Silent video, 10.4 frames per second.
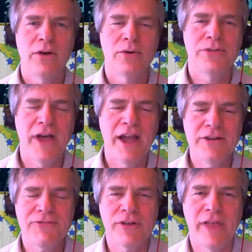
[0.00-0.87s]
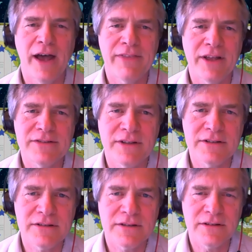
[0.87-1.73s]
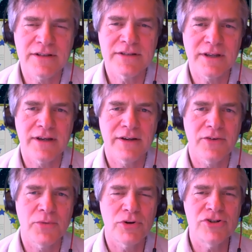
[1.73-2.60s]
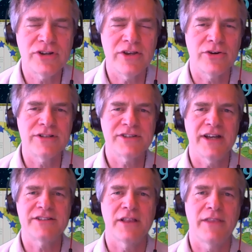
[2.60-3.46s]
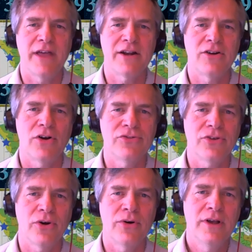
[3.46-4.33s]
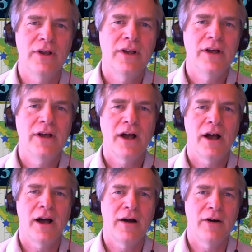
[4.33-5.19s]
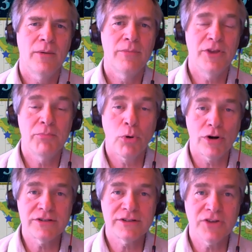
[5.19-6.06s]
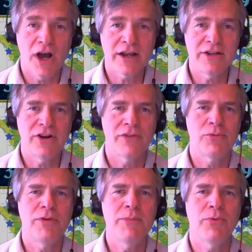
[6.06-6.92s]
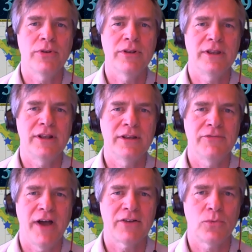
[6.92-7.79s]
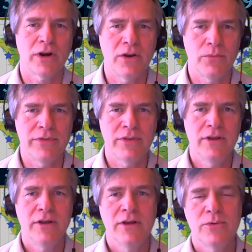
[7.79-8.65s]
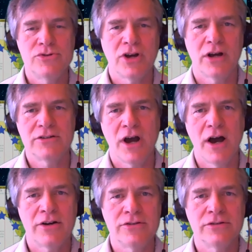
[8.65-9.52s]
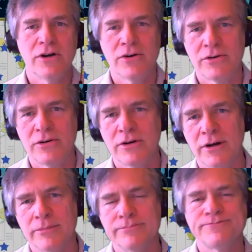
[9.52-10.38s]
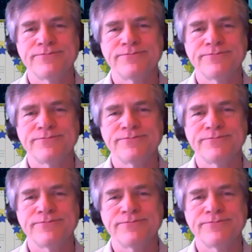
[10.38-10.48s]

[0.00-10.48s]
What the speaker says: Well, thank you for that. That's we appreciate your insights on that, and also the importance of talking to other people, and the fact of working with John Todd or